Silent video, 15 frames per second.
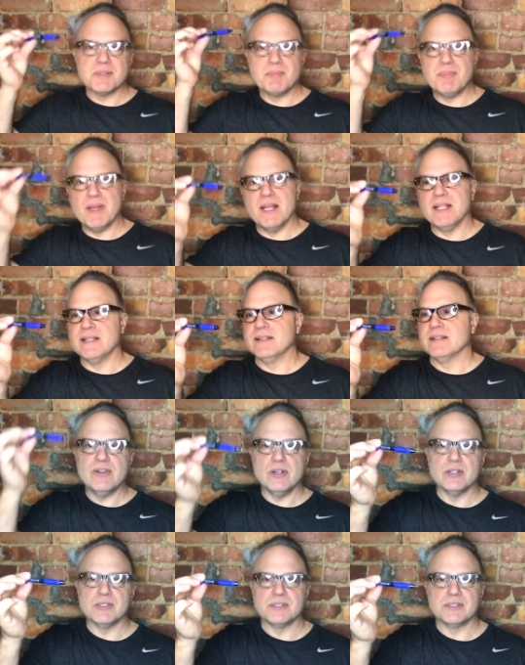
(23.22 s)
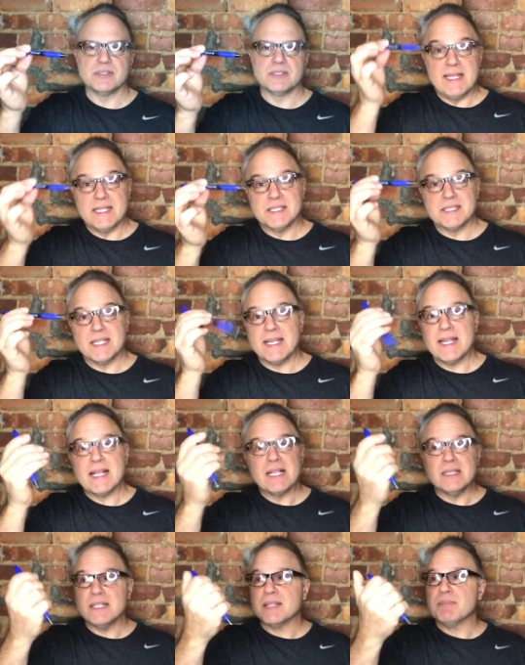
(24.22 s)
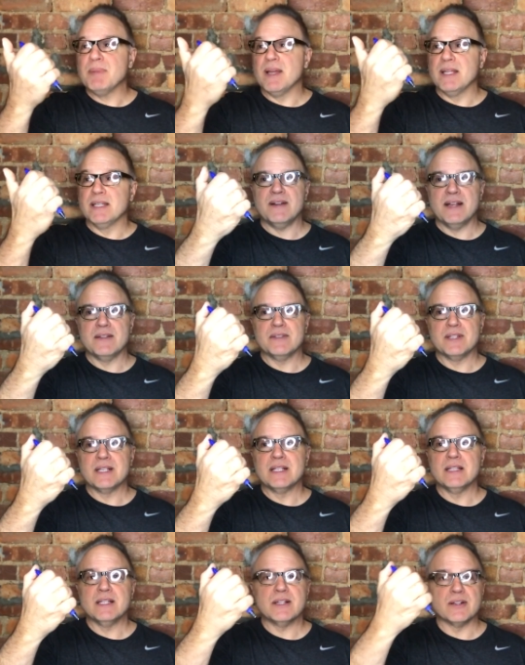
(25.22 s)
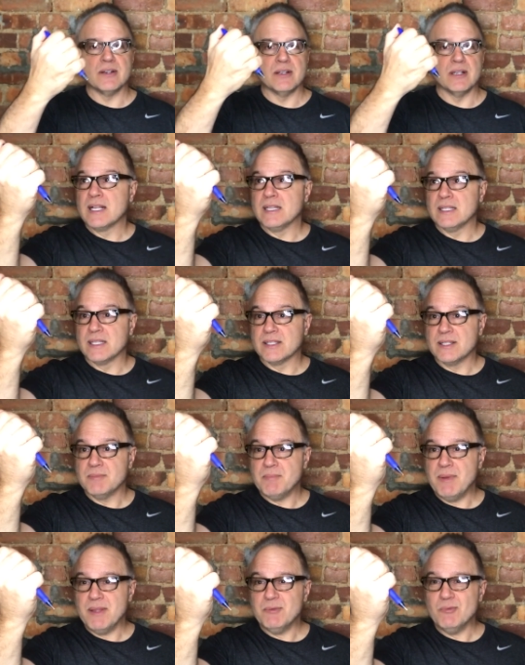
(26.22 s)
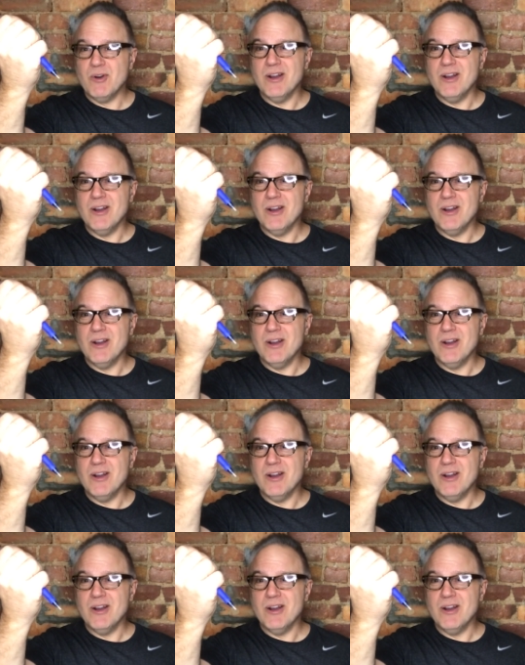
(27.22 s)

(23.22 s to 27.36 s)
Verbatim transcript: a pen. First, is it a click pen? Find the clicker. Click the pen